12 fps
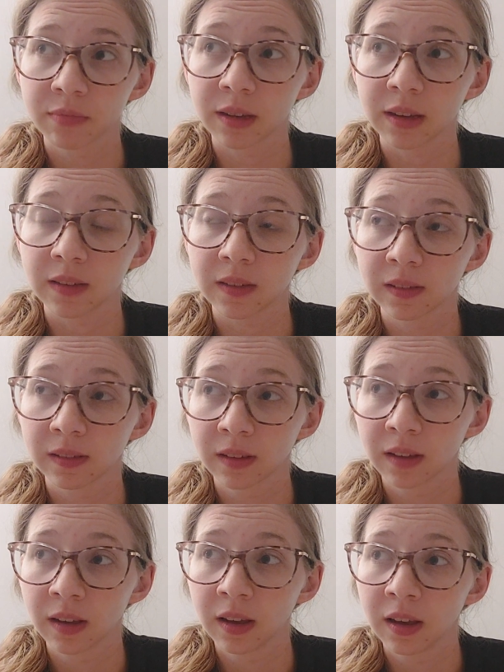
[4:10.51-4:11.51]
That's
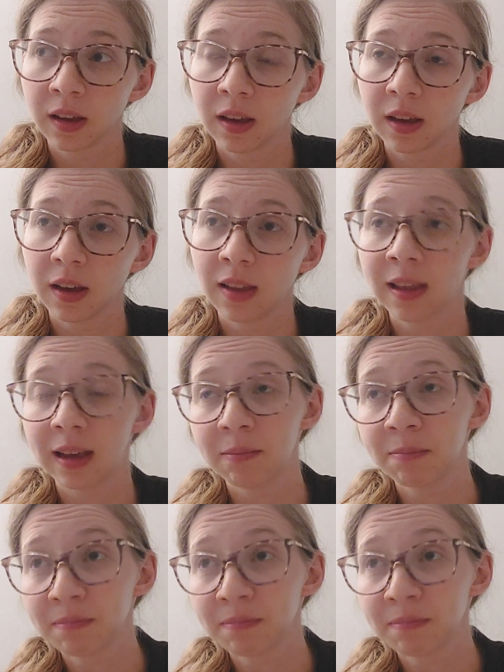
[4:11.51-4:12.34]
like